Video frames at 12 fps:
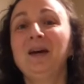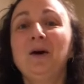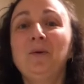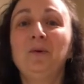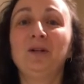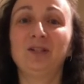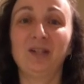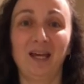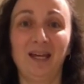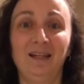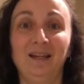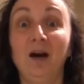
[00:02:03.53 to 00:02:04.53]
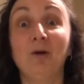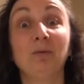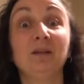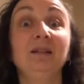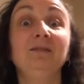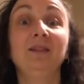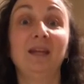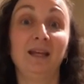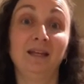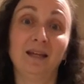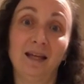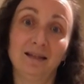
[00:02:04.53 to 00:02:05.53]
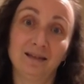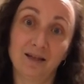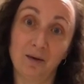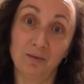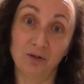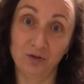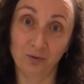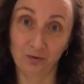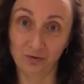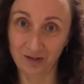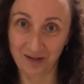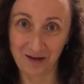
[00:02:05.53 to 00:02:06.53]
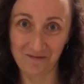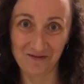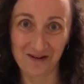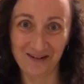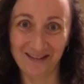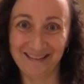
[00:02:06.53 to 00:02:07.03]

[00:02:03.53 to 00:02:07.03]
which can help alleviate some shoulder discomfort.